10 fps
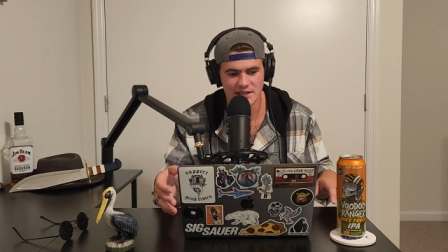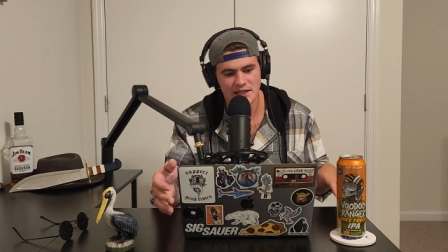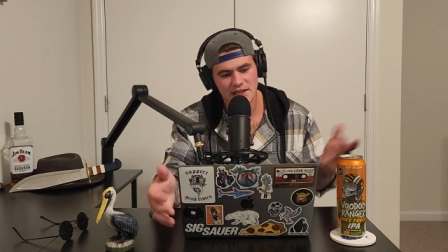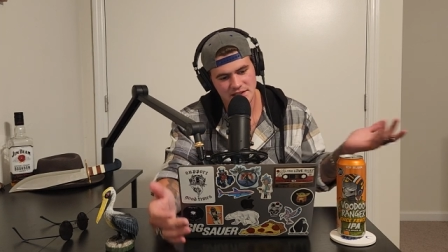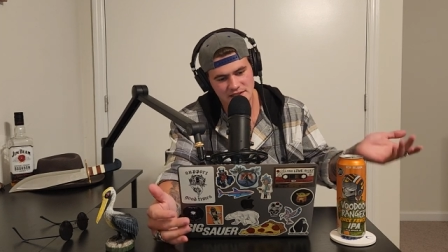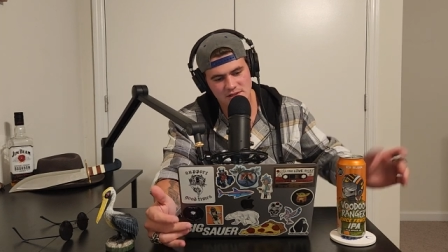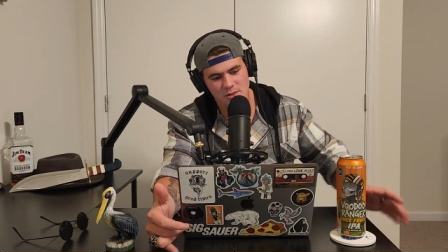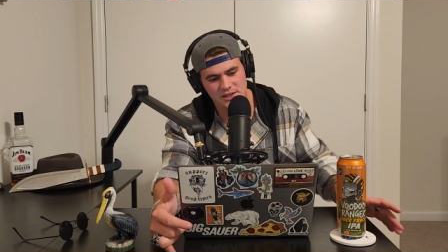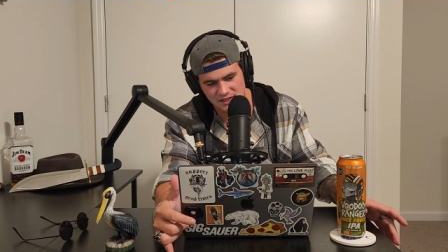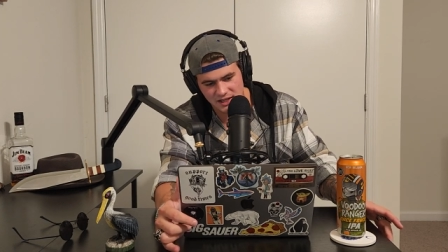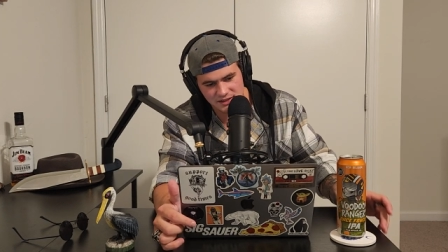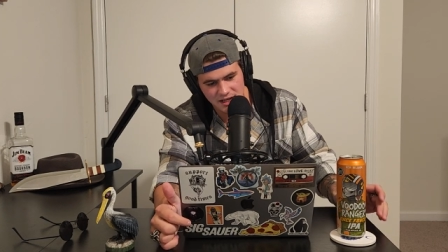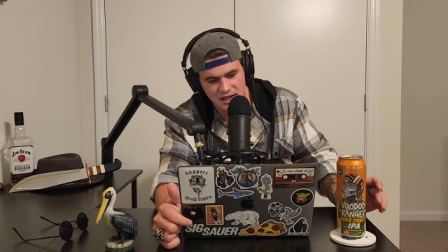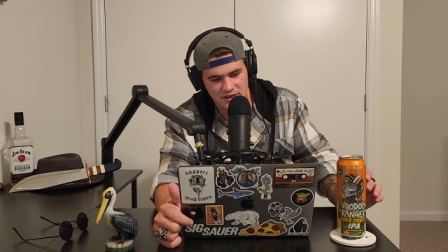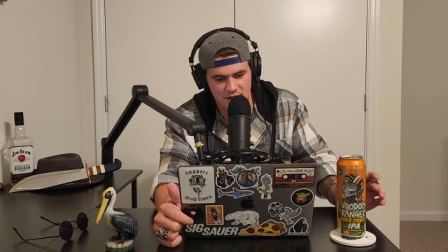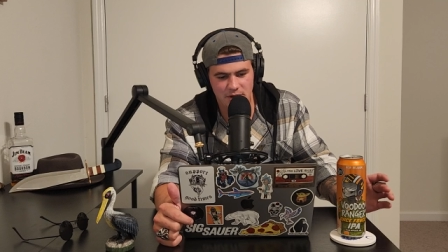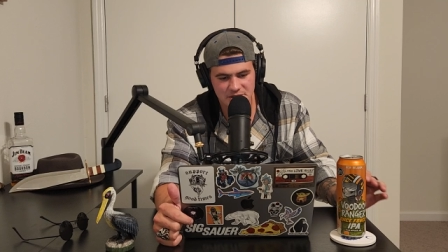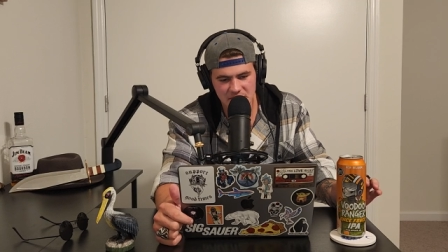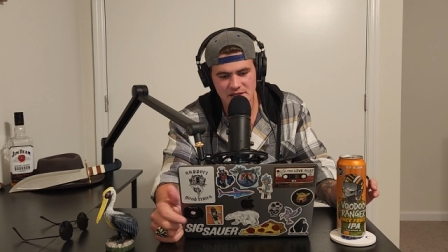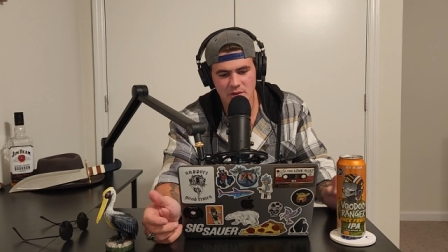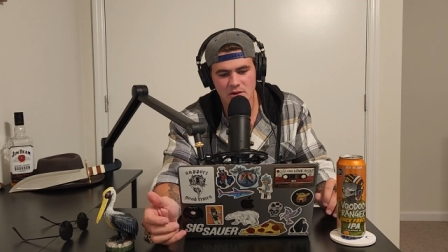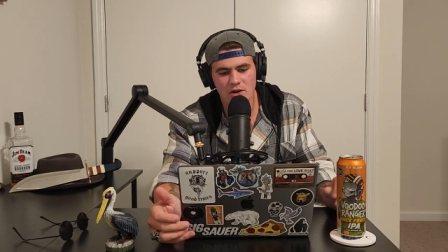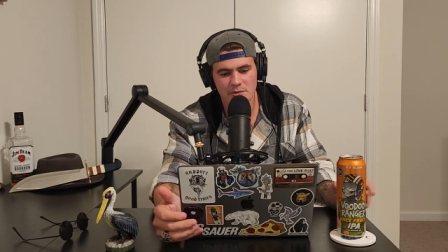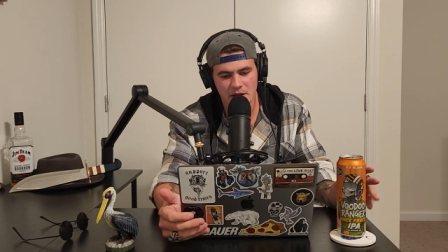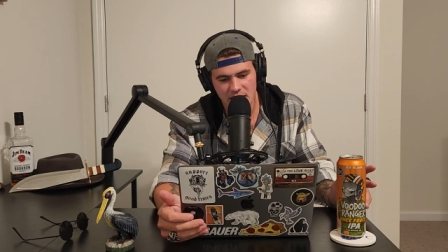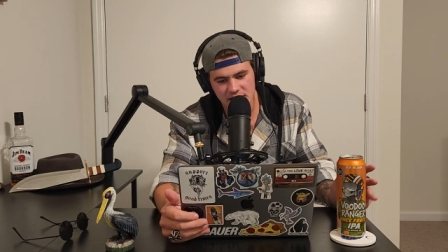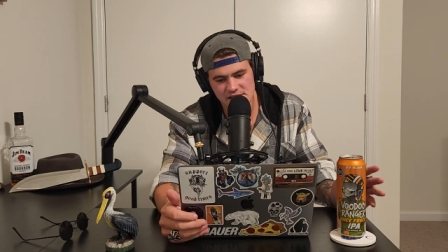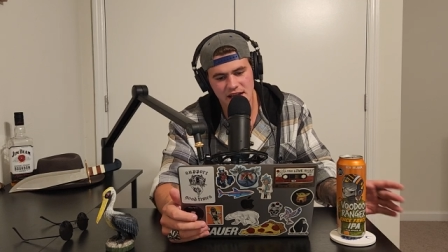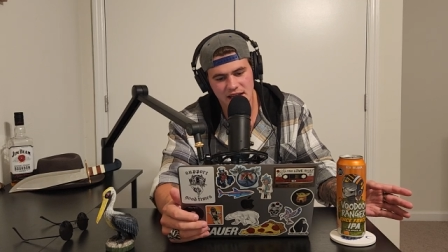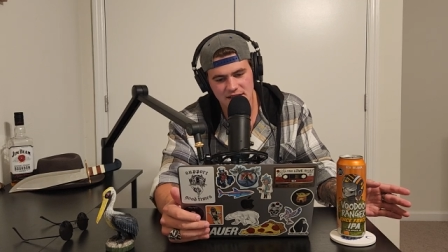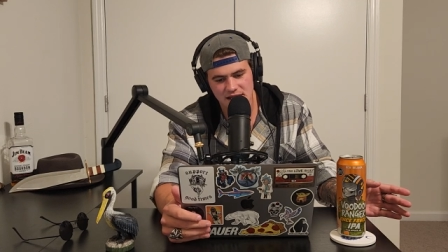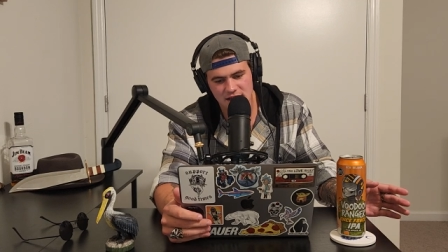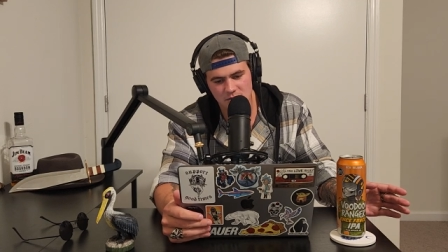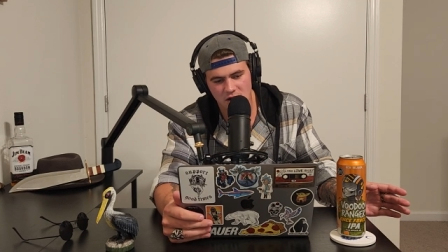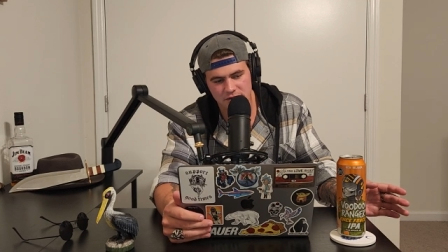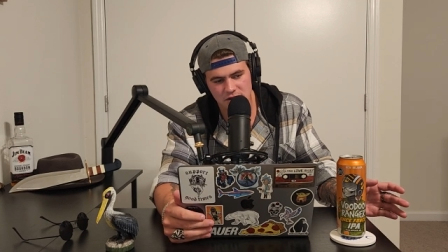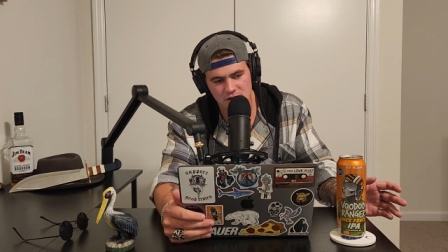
This is what it says. There must be something wrong with my eyes. I can't take them off you.